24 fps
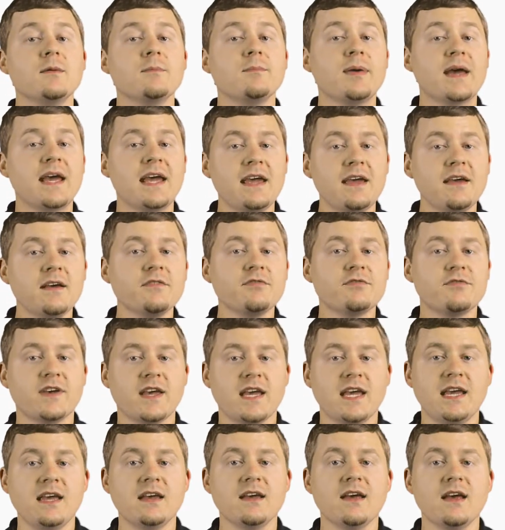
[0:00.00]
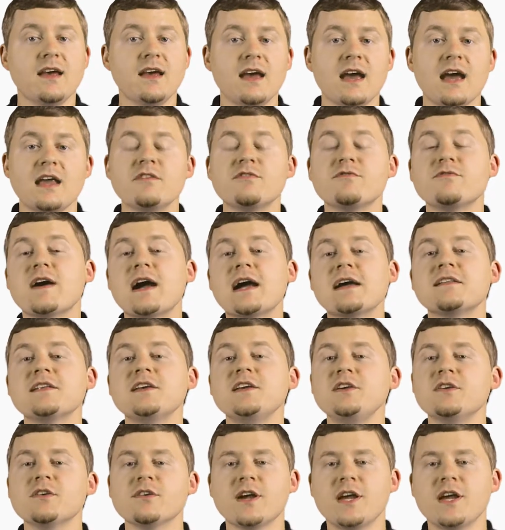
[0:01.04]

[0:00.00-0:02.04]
paying a fee, and filing your